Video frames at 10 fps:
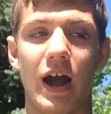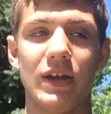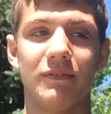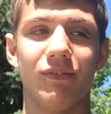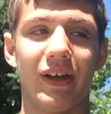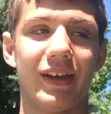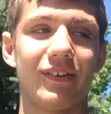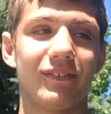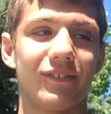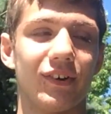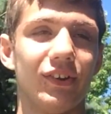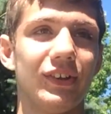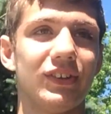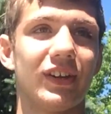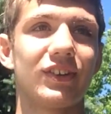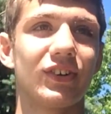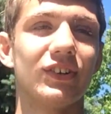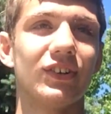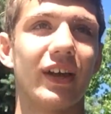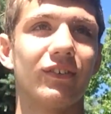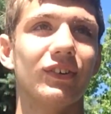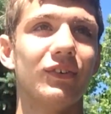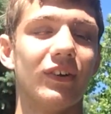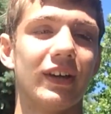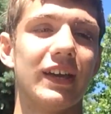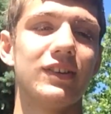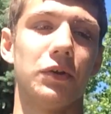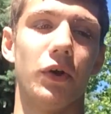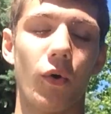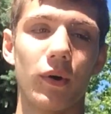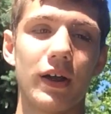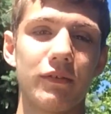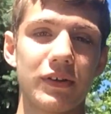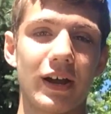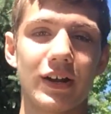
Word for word: I like really like started to like really want to get to know her and everything.